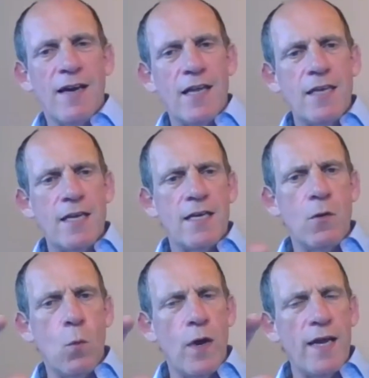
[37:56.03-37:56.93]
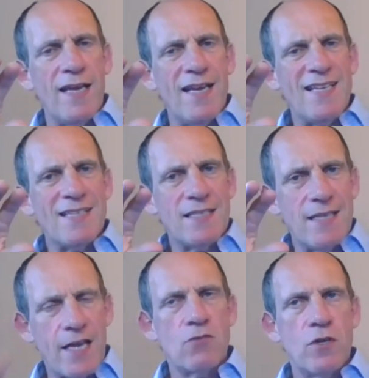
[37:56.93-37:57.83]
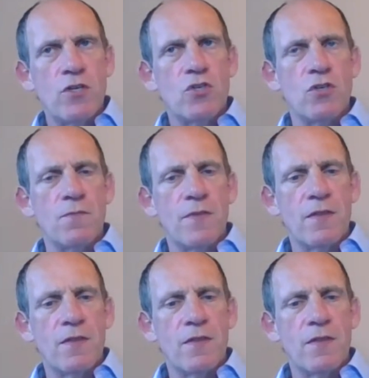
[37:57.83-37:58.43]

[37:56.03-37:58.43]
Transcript: I think in a way is a secondary issue.